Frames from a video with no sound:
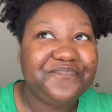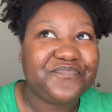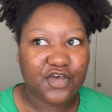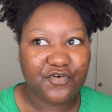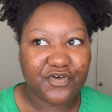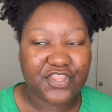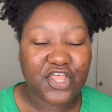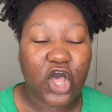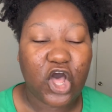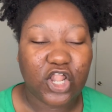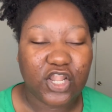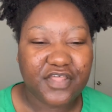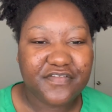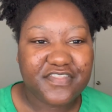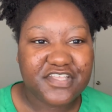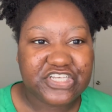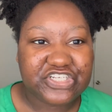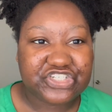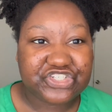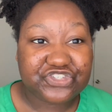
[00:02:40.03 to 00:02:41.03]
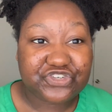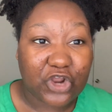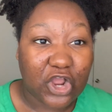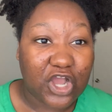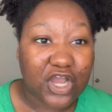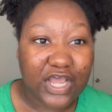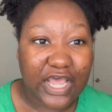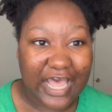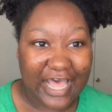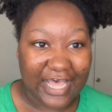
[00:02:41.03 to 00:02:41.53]
With all of the
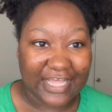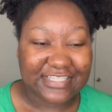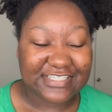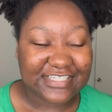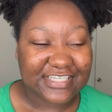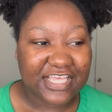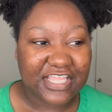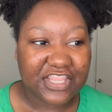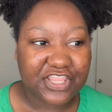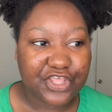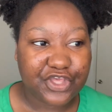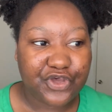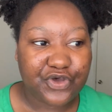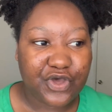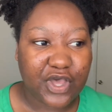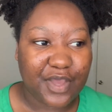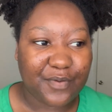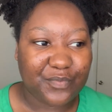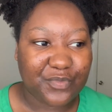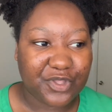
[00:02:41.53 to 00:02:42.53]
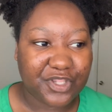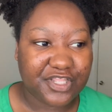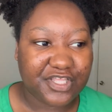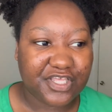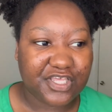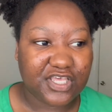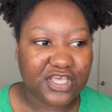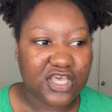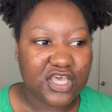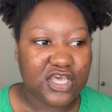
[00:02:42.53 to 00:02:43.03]
strong content though, I'm
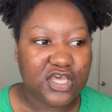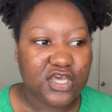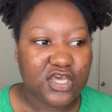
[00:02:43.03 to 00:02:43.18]
really